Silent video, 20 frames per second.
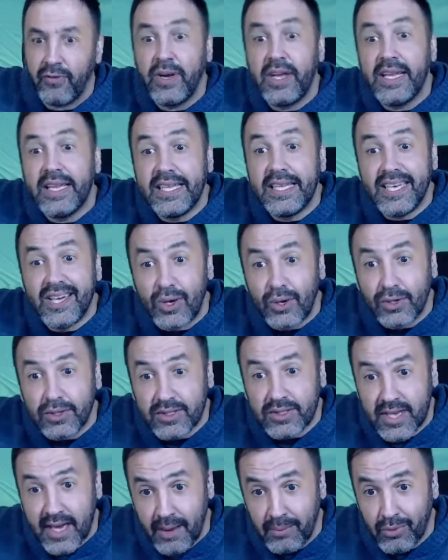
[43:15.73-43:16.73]
really
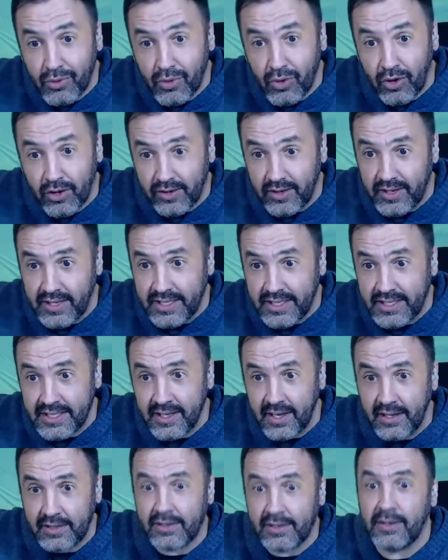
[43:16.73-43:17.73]
old camcorder,
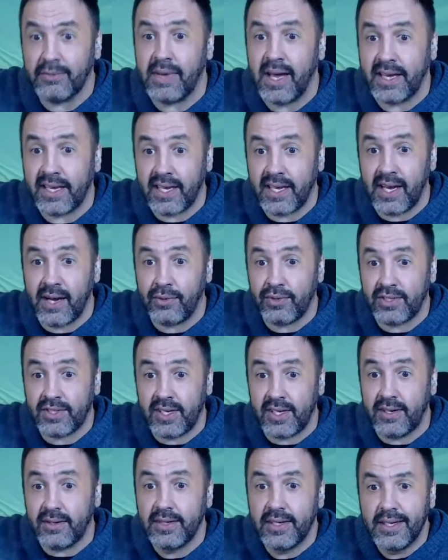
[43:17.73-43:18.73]
it's not on my
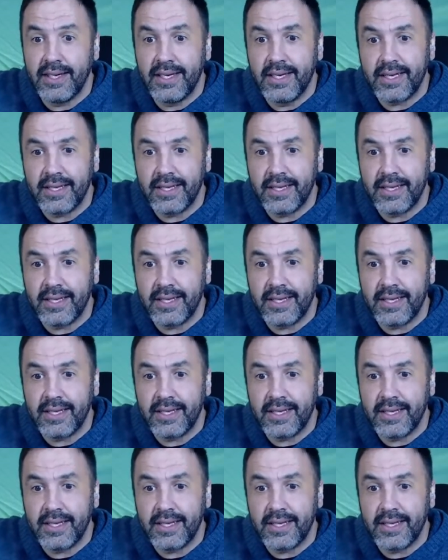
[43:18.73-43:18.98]
carousel.